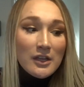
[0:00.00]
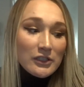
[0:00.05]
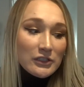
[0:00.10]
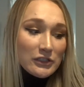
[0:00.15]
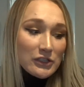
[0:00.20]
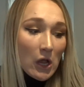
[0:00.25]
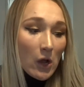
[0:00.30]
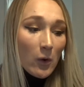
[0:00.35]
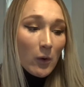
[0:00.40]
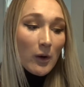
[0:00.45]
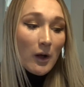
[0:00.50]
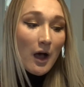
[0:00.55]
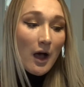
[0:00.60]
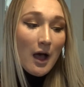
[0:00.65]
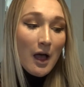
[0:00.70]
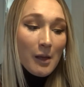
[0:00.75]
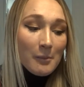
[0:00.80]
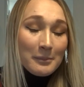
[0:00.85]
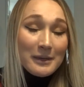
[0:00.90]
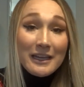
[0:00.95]
So
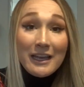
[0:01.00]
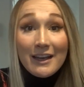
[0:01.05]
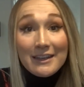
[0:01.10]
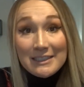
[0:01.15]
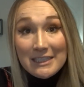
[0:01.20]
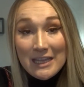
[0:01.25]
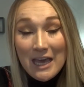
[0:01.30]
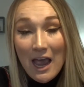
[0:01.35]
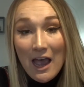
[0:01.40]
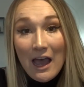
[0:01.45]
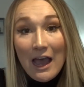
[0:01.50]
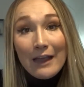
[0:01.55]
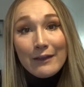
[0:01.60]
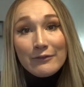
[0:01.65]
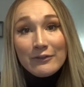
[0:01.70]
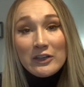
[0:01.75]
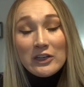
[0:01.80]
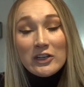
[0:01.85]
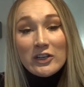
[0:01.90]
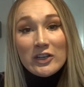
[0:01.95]
because of that, I
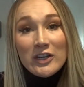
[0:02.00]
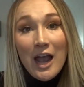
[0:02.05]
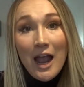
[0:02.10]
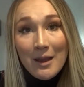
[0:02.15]
figured